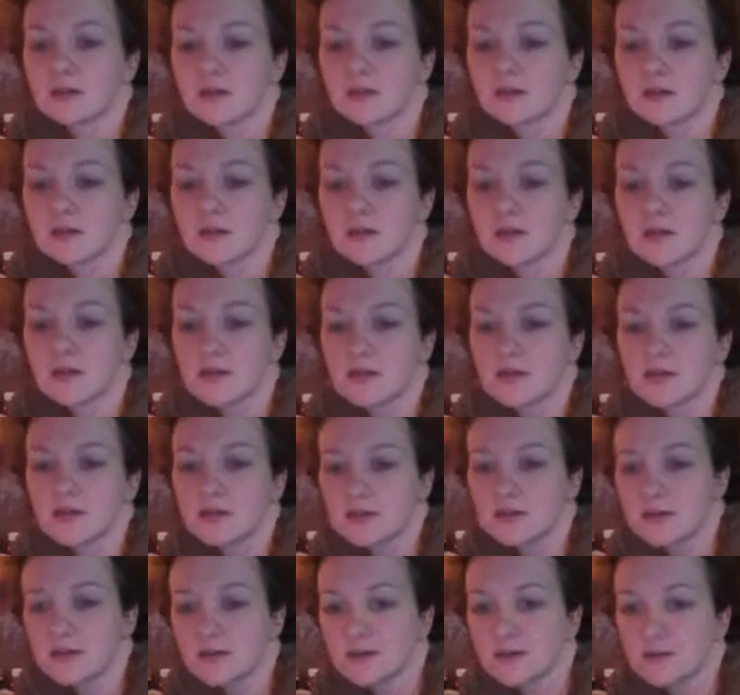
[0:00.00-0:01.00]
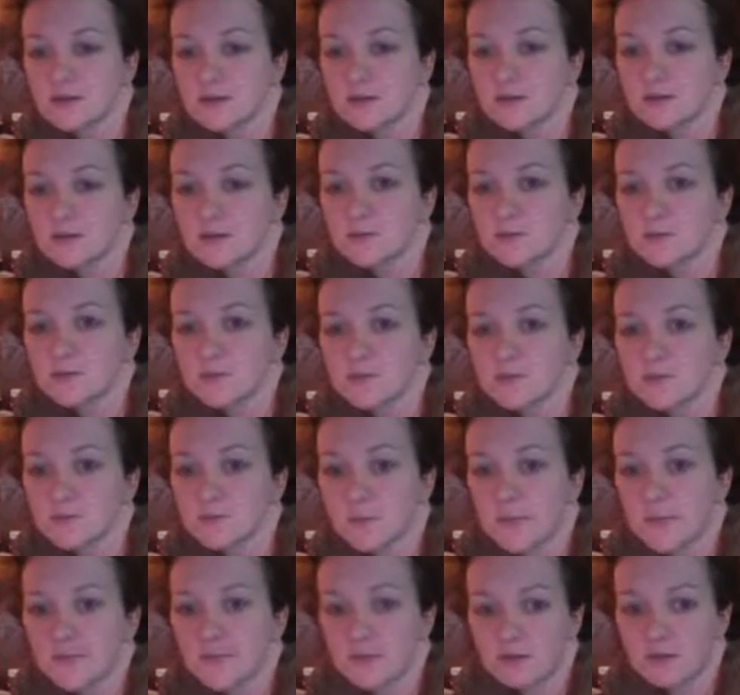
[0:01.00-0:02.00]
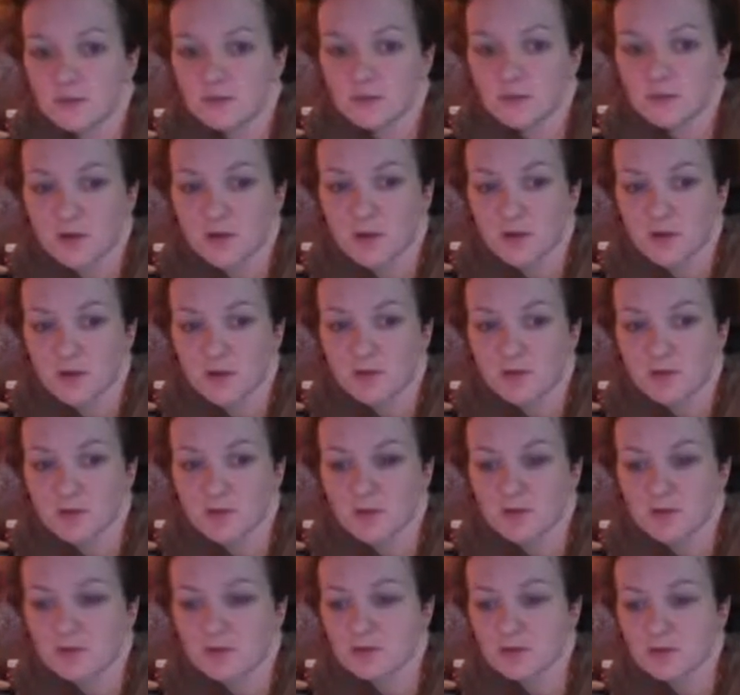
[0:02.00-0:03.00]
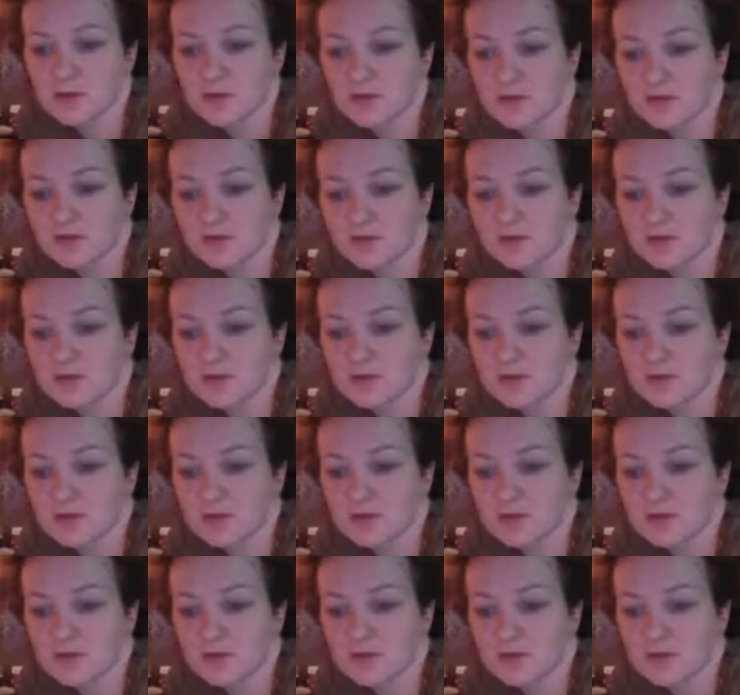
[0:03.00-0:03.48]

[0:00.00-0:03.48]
So I will continue to